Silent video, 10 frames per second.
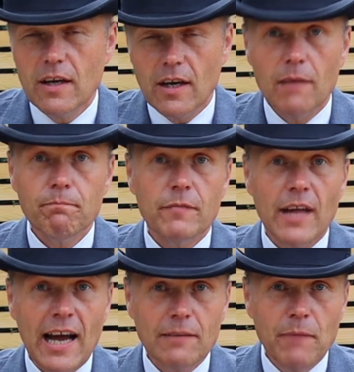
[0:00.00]
Um,
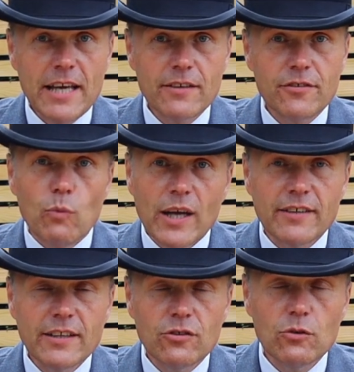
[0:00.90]
the hat makers he
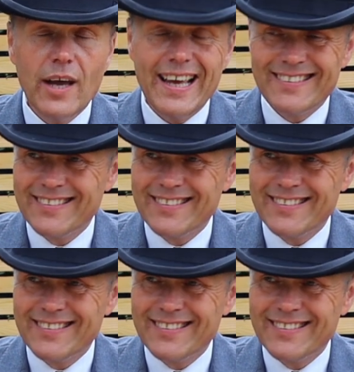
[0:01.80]
went into is